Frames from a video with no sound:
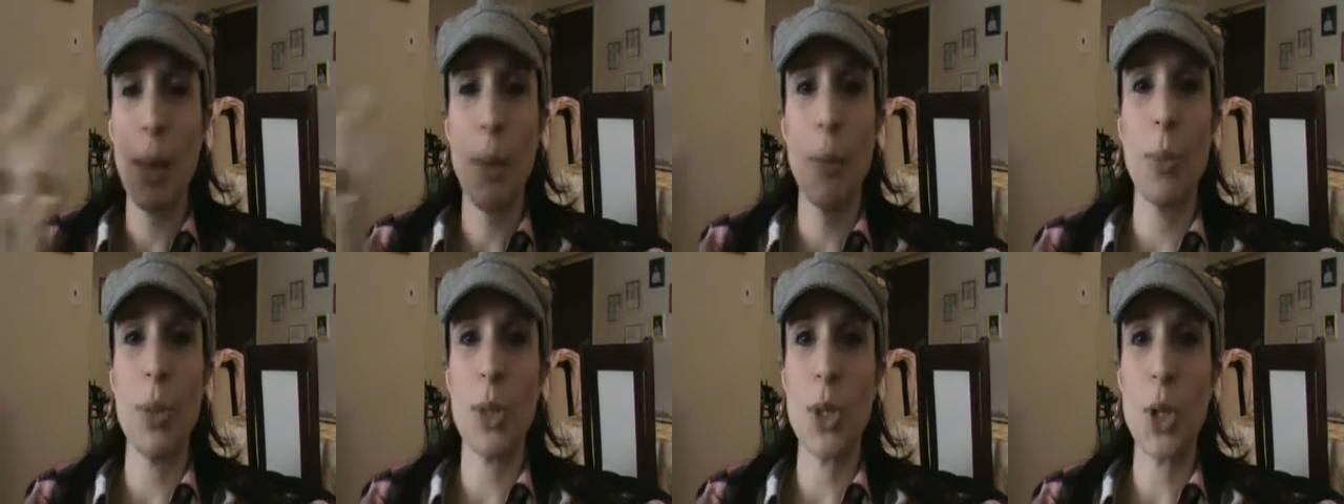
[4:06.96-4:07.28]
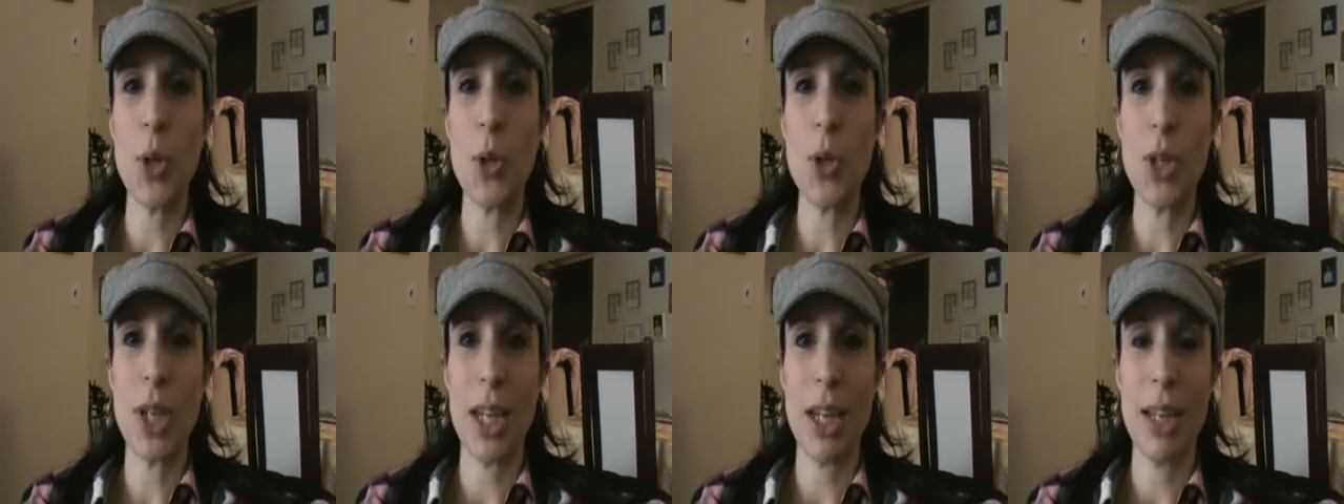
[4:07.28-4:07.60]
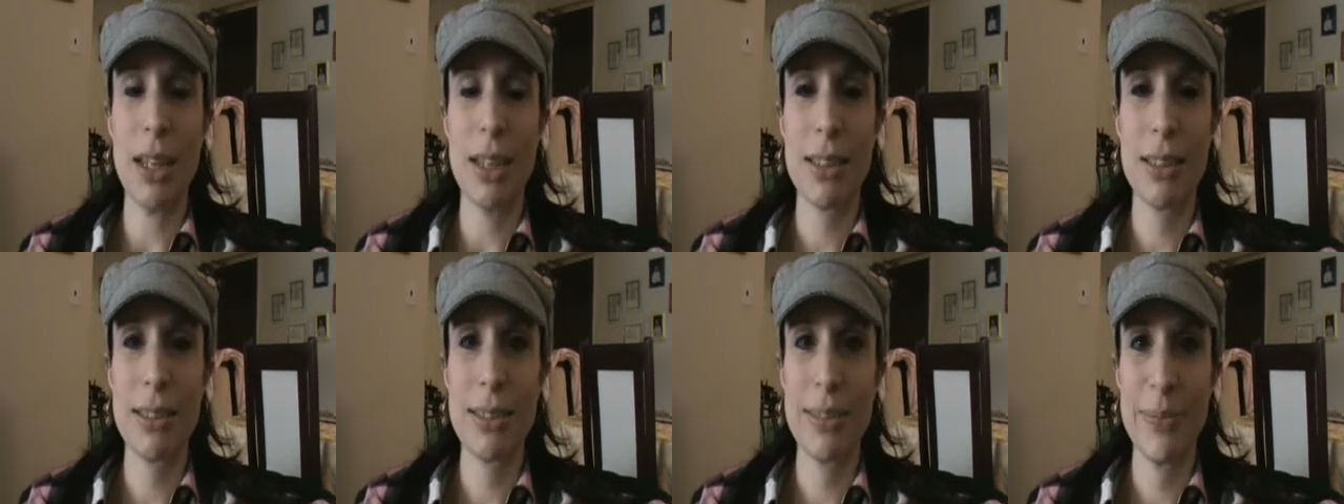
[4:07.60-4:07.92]
Baloney.
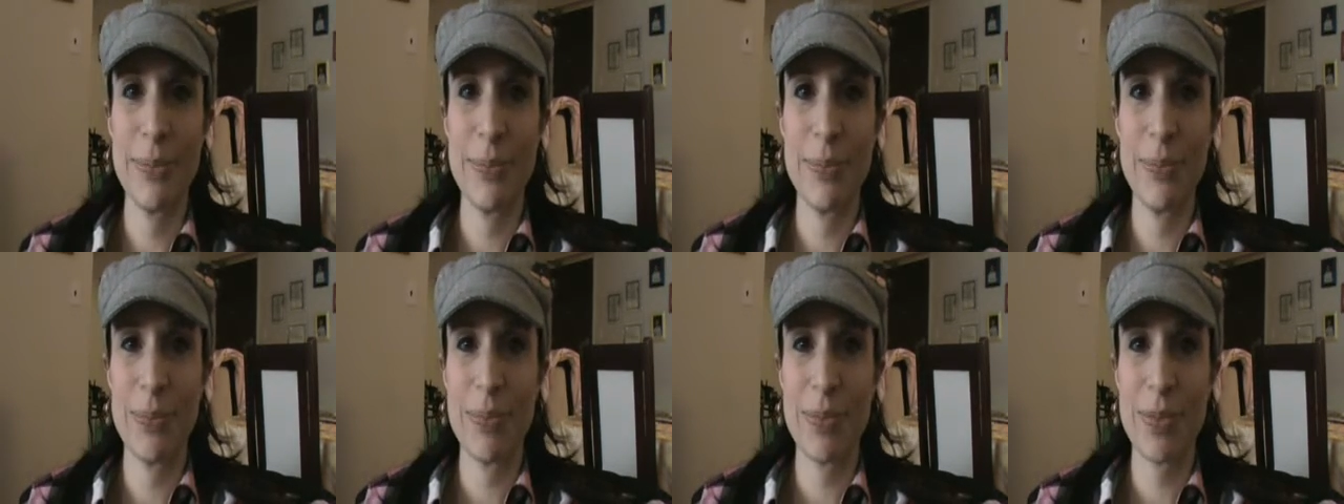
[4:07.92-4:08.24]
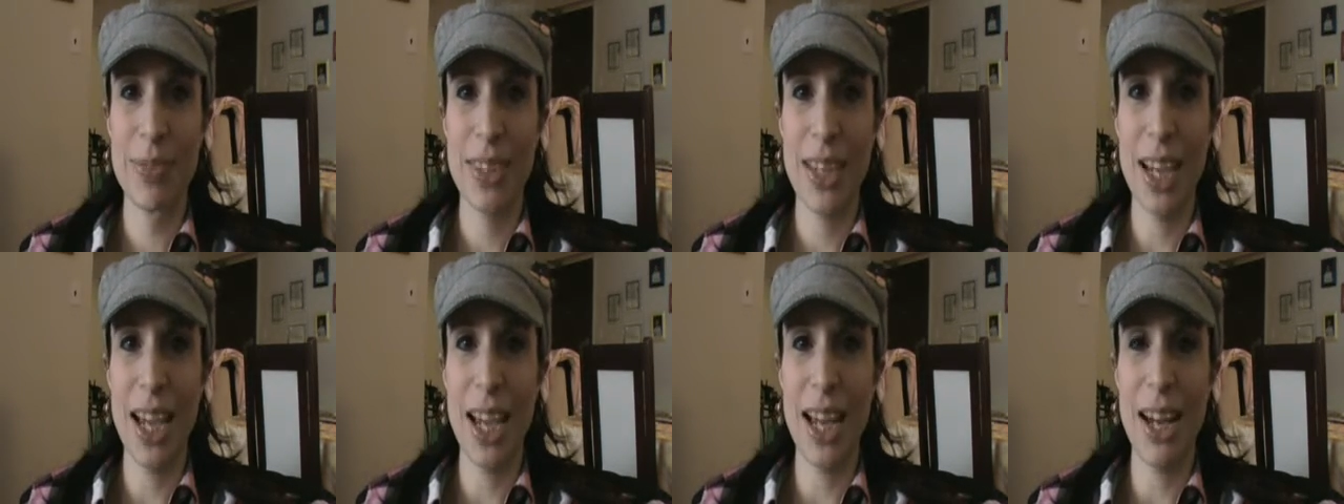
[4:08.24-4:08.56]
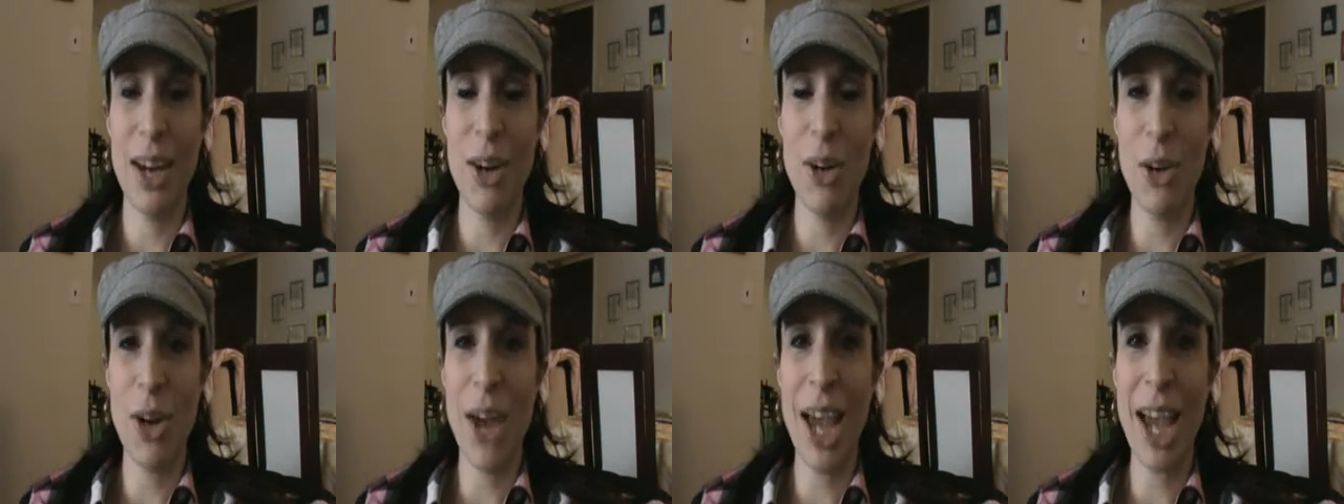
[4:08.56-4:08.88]
I
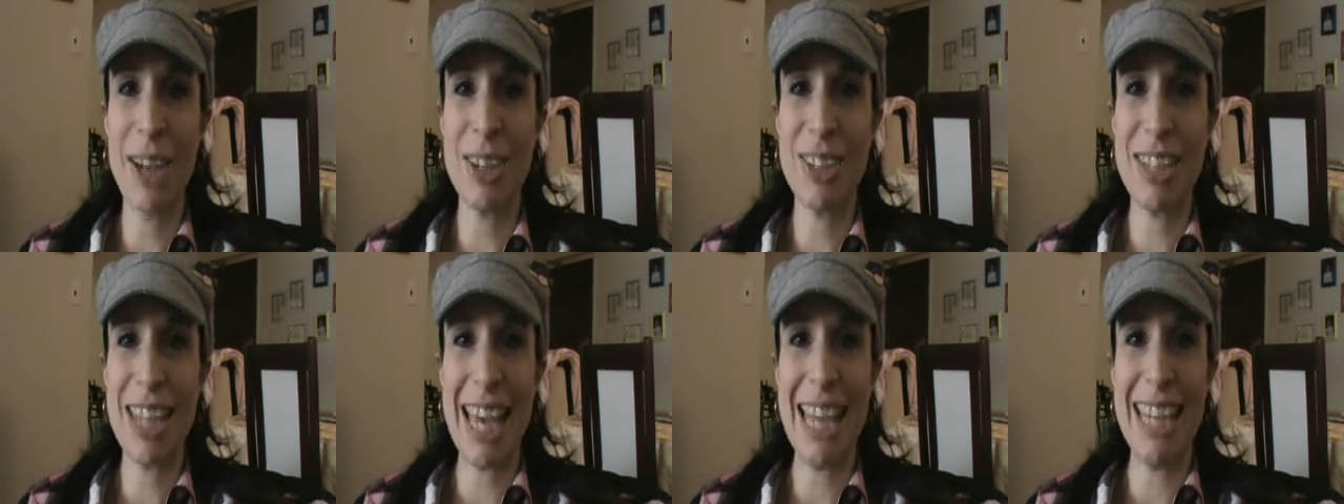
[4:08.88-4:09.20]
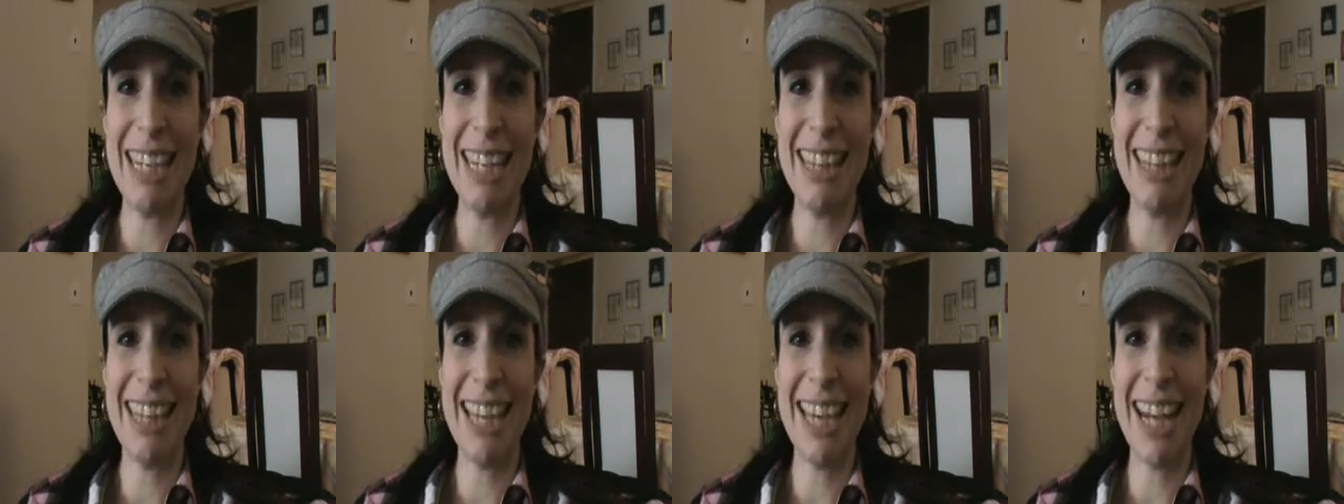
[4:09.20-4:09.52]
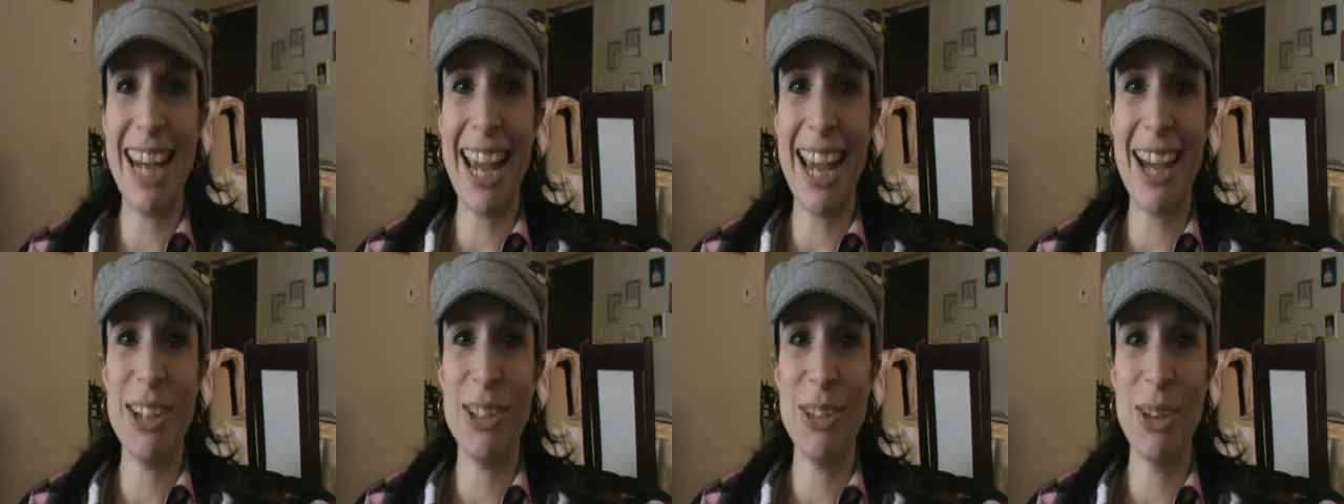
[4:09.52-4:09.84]
don't know how to edit that
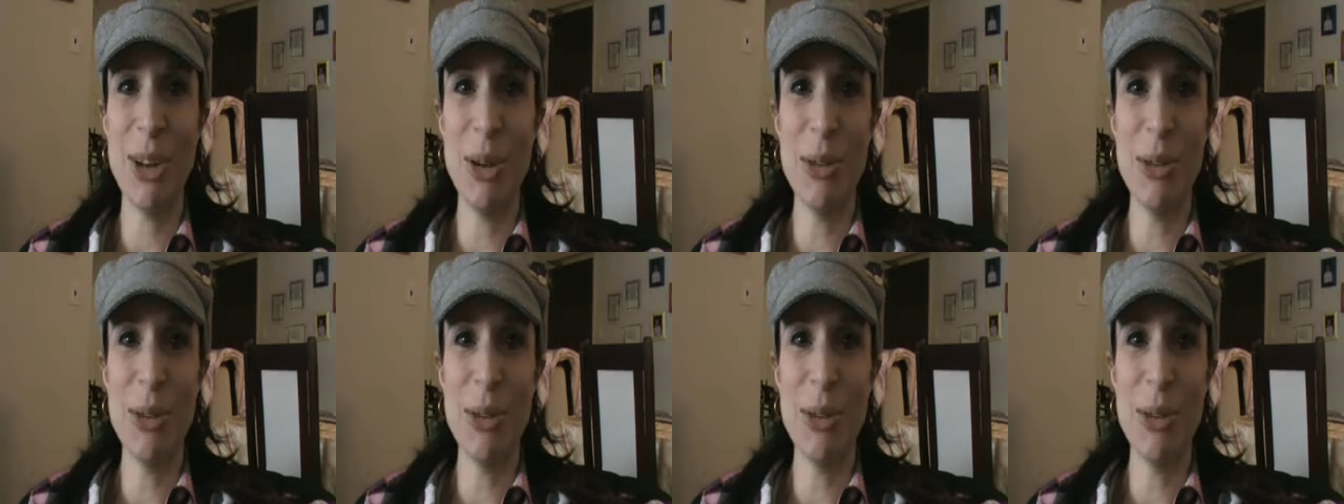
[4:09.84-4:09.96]
out.